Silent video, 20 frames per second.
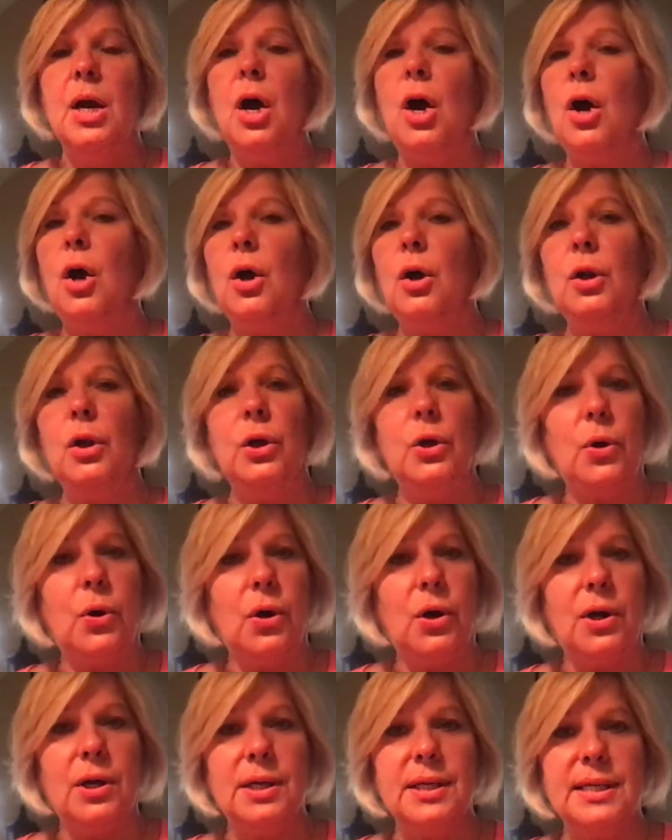All
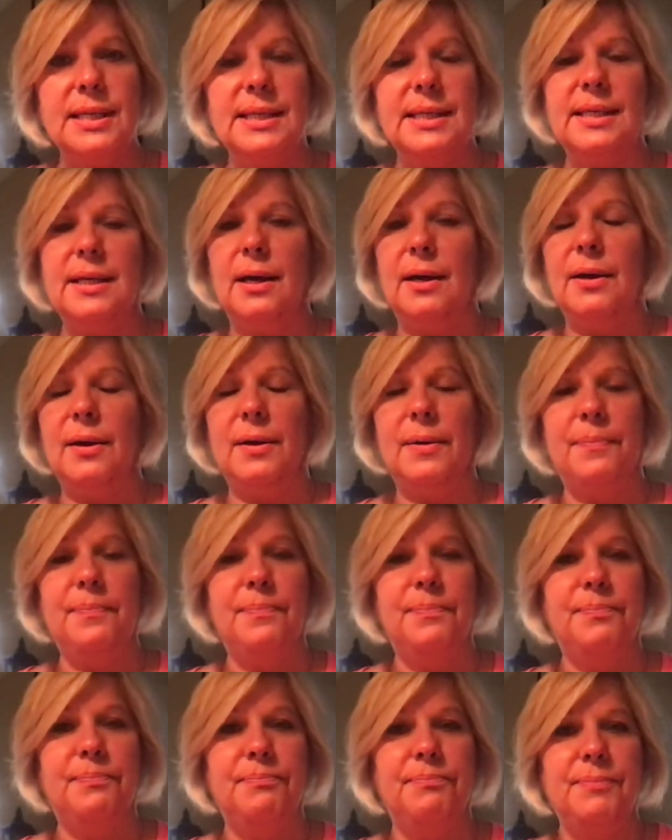across
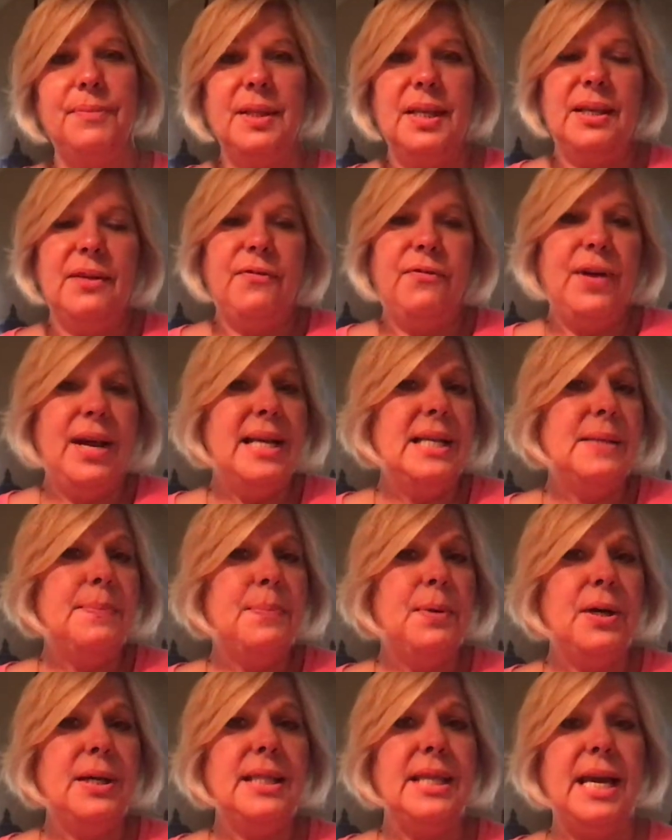
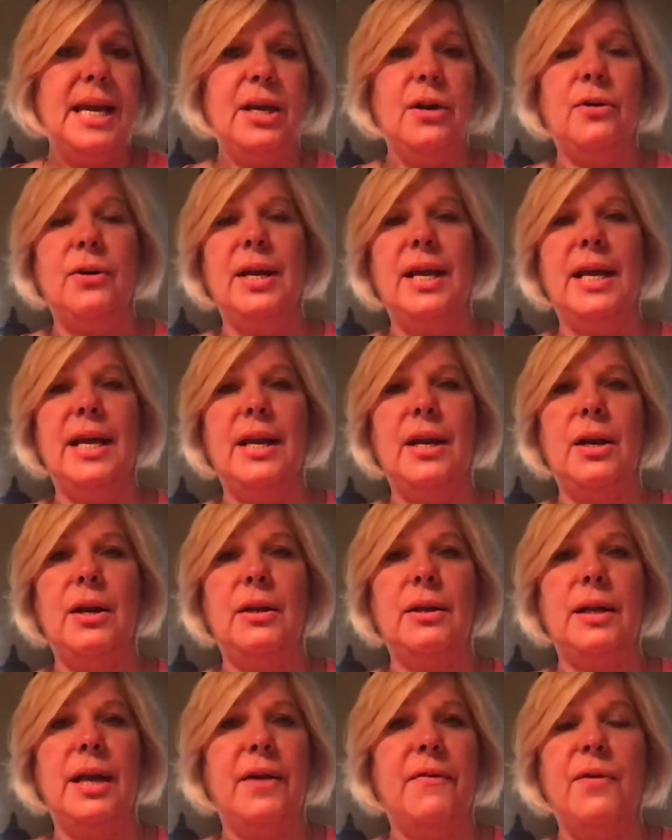Facebook, the
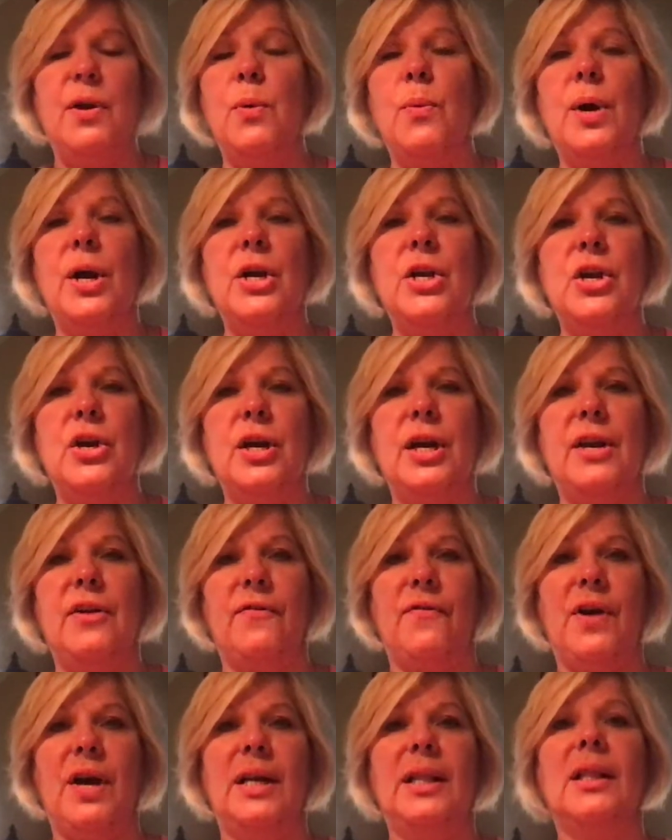internet, everywhere, you're going to
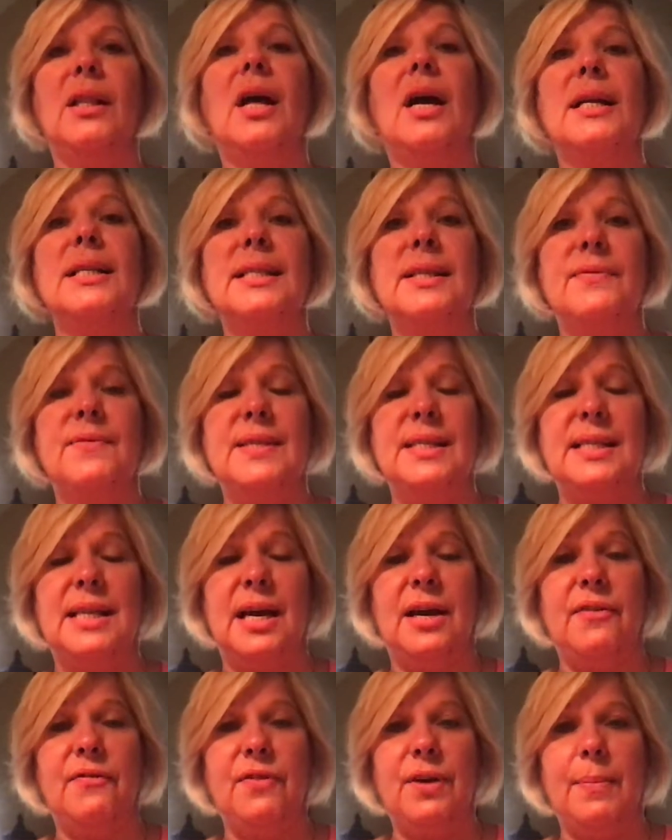find lots of
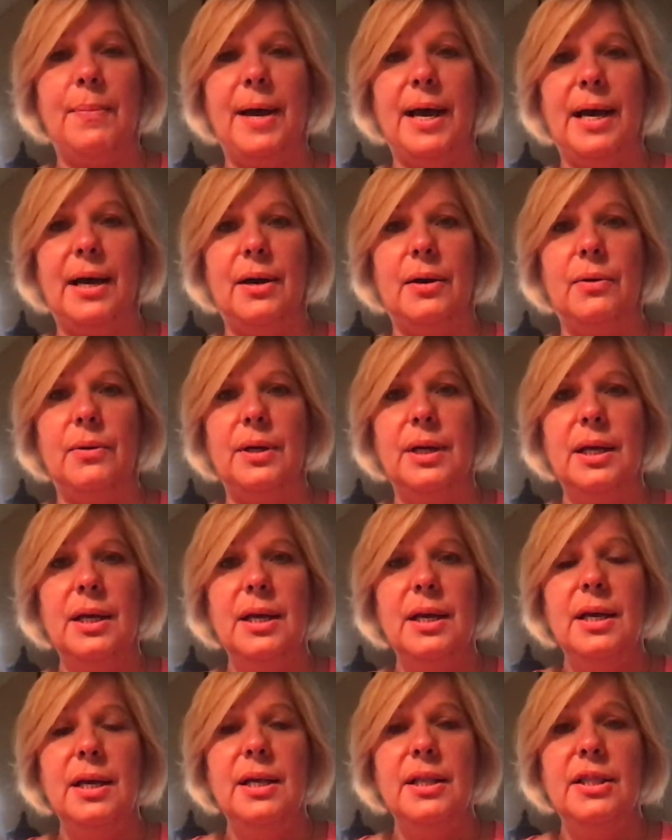stuff about
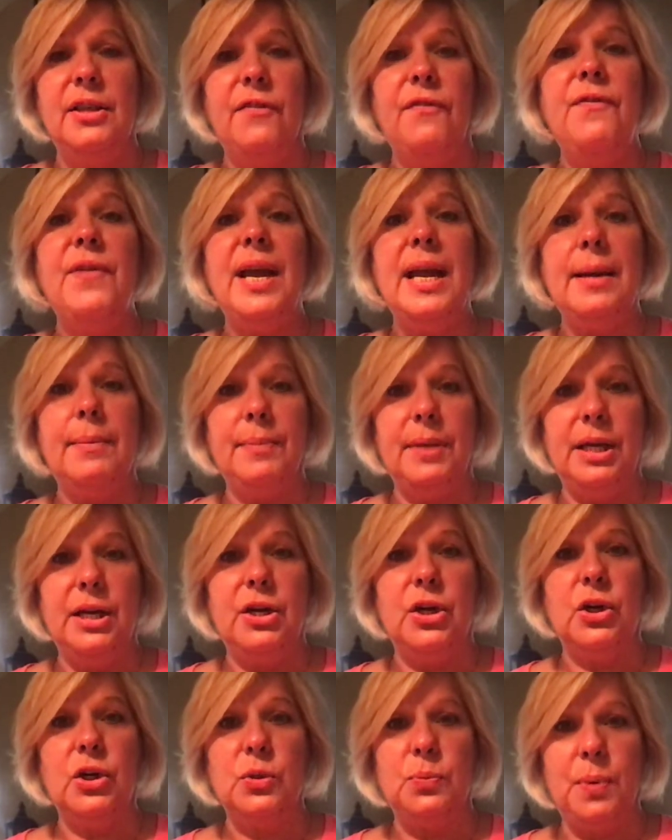the family
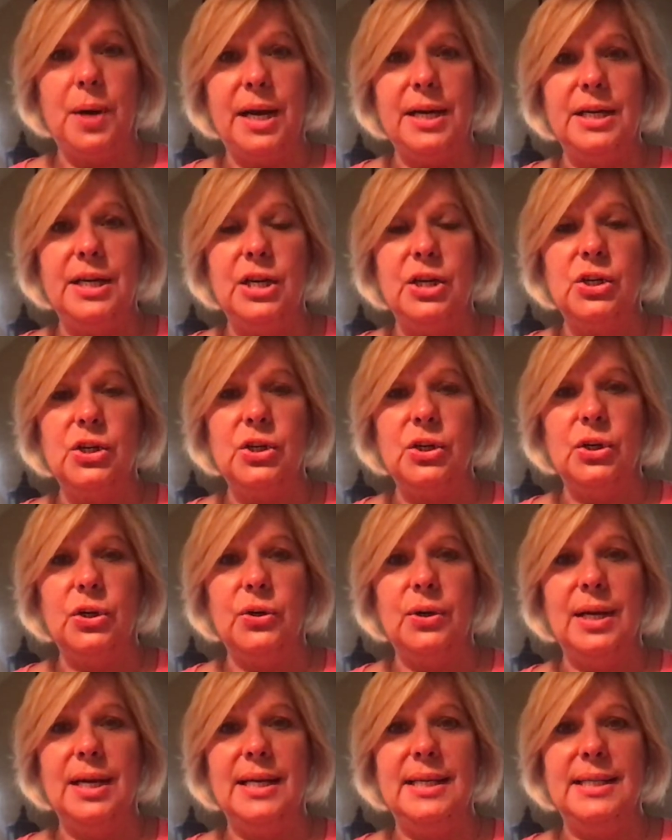nurse
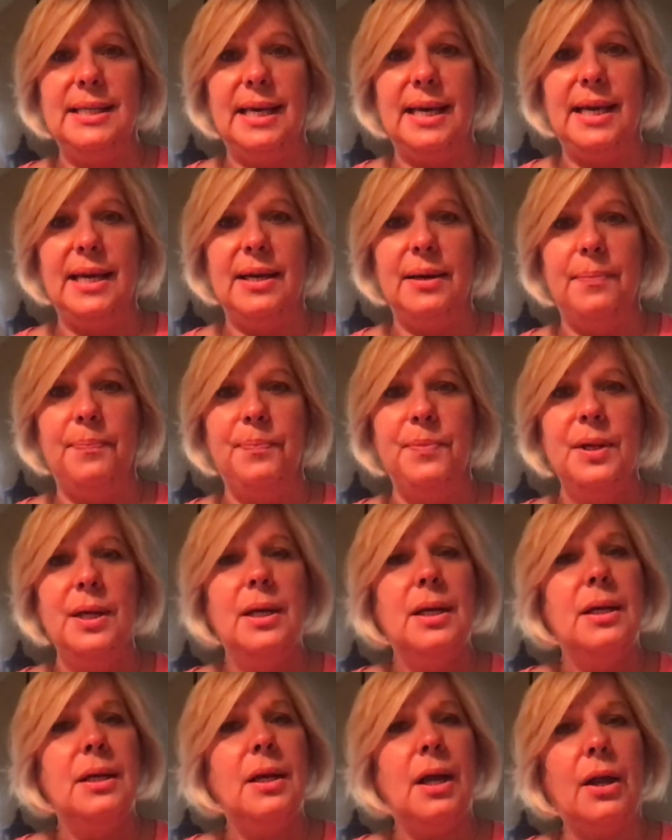practitioner exam,
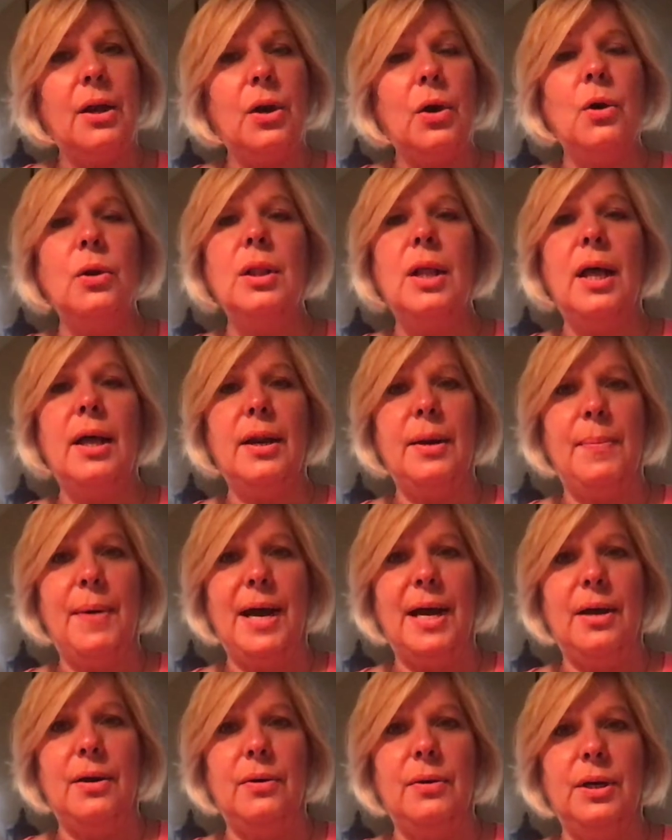not a whole lot
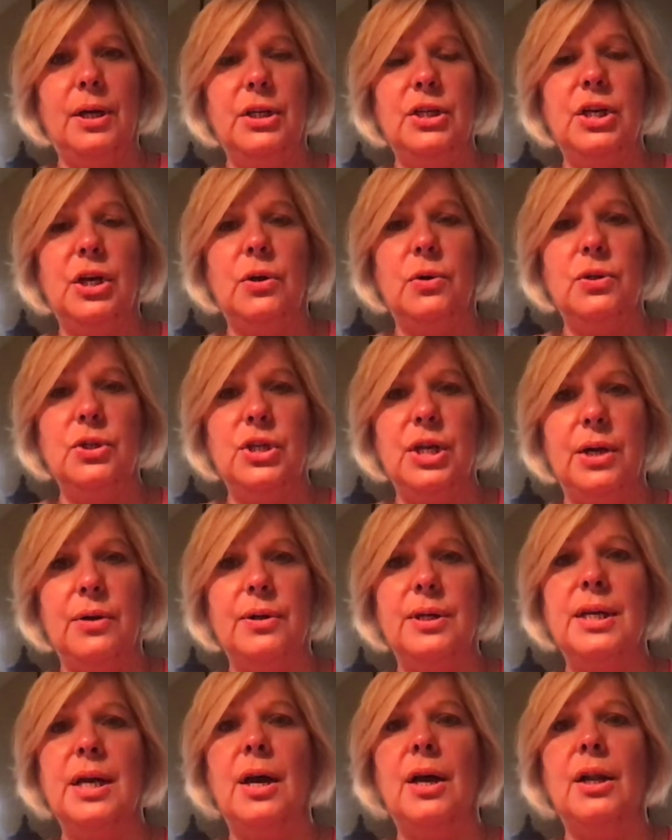about adult
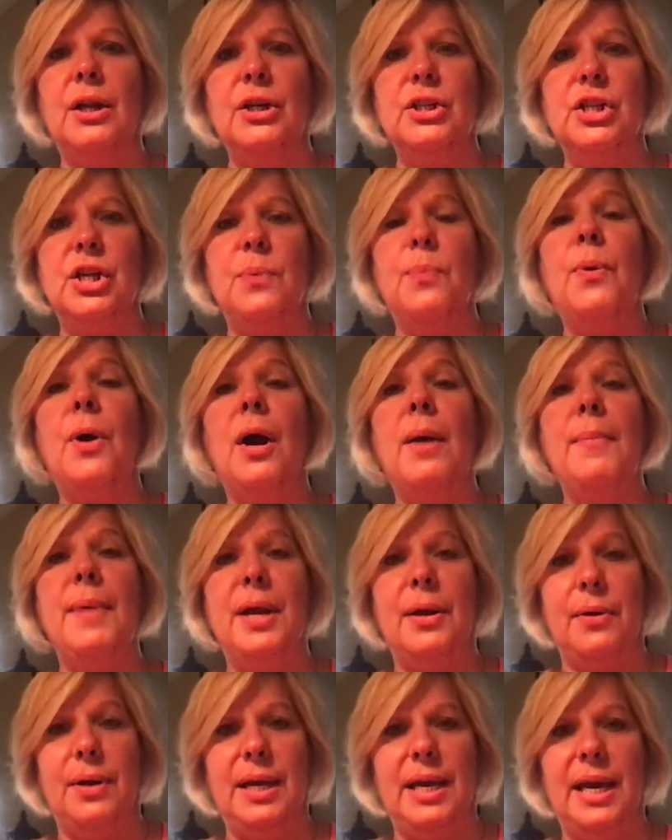gerontology
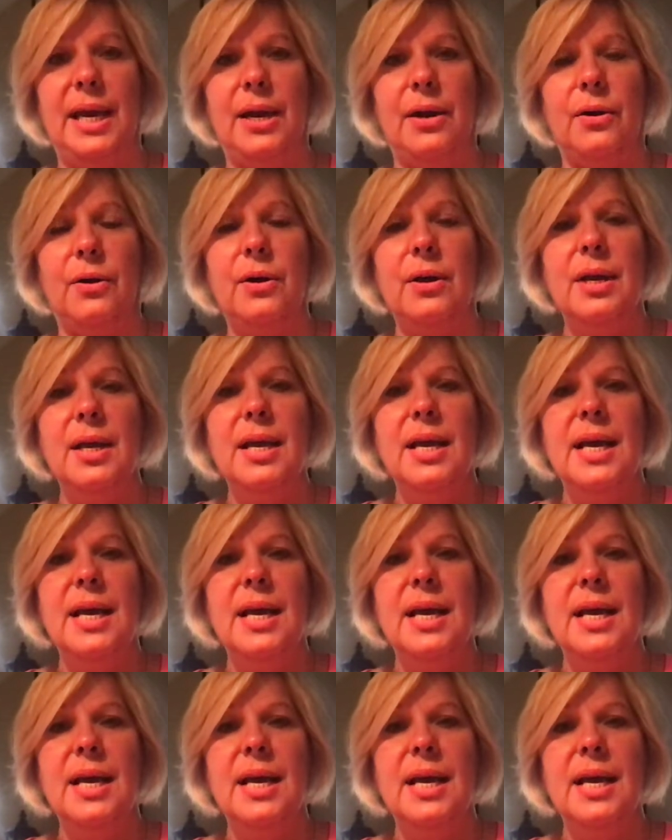primary care.